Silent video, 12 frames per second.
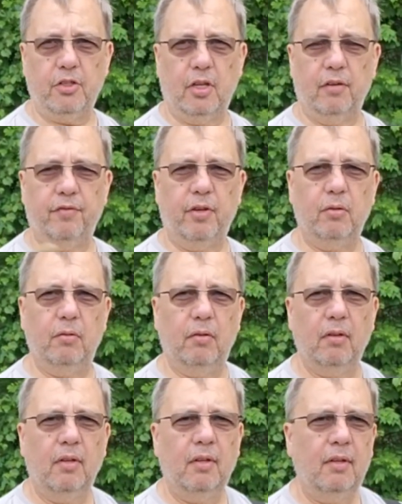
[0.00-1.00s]
on our phone,
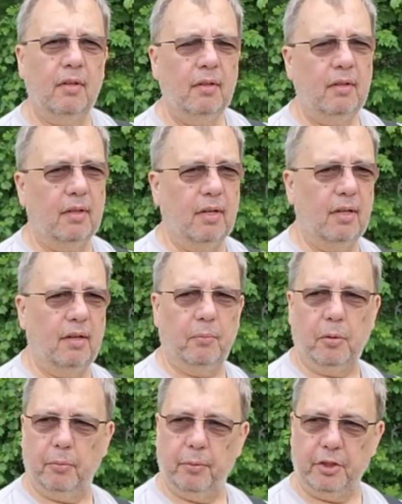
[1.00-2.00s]

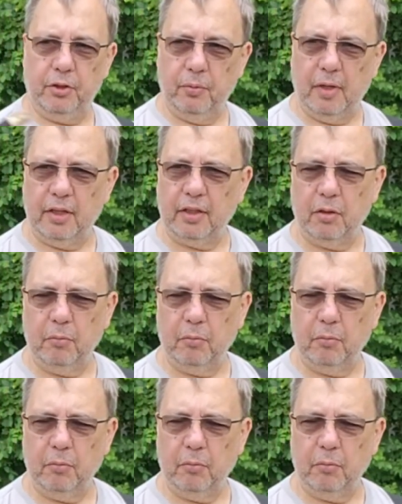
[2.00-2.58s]
what we do on the